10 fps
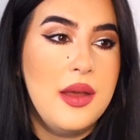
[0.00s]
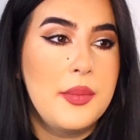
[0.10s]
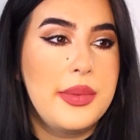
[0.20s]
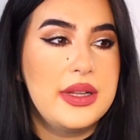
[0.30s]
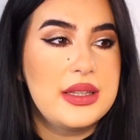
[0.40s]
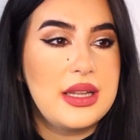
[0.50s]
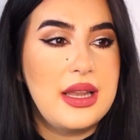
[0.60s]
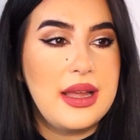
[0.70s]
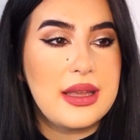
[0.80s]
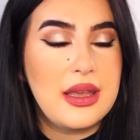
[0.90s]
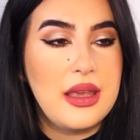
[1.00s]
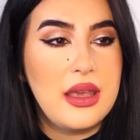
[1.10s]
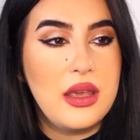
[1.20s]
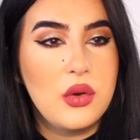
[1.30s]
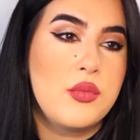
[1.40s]
but like
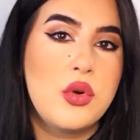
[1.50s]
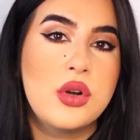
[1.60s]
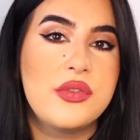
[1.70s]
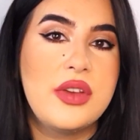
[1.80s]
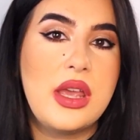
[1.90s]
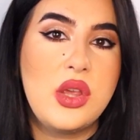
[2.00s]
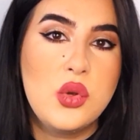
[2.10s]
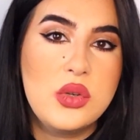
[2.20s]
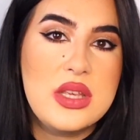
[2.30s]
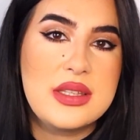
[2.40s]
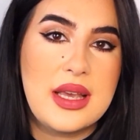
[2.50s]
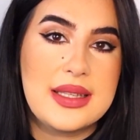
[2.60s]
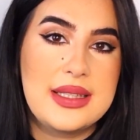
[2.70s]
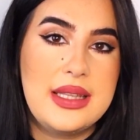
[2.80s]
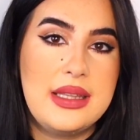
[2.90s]
a more of a
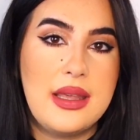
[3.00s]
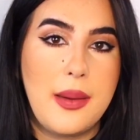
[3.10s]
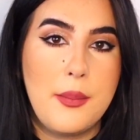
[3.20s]
unisex leaning,